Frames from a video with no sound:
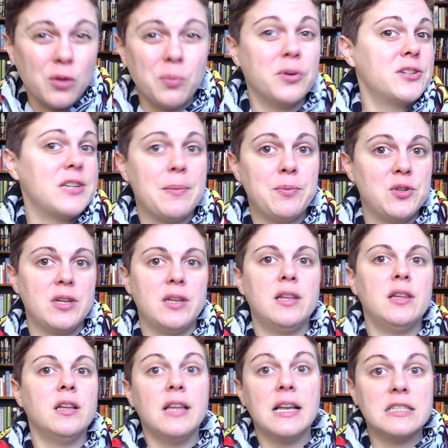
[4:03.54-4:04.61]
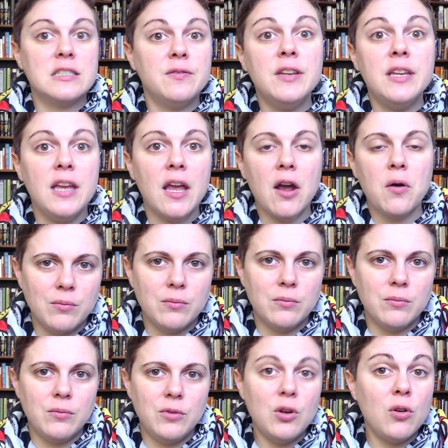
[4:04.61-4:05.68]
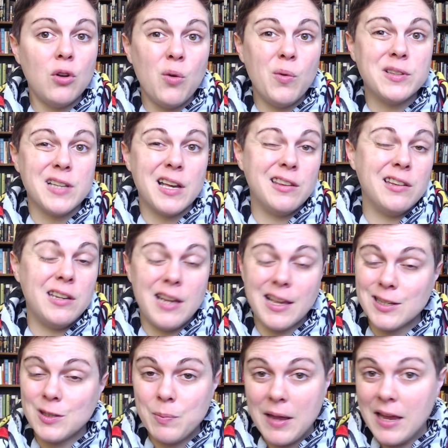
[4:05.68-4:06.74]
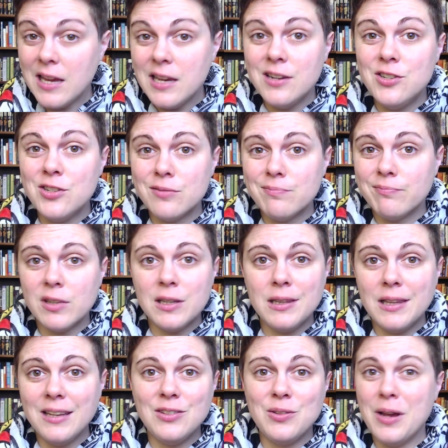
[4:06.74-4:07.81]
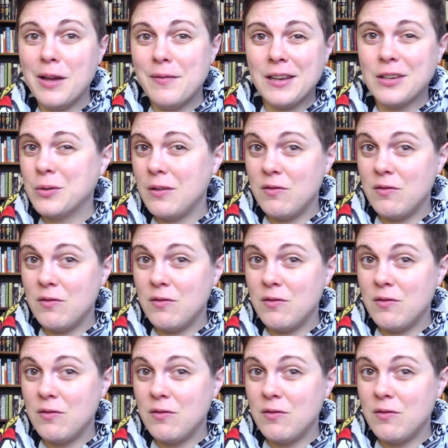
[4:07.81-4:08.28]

perception in the last video, you don't know what's on the next page unless you have x ray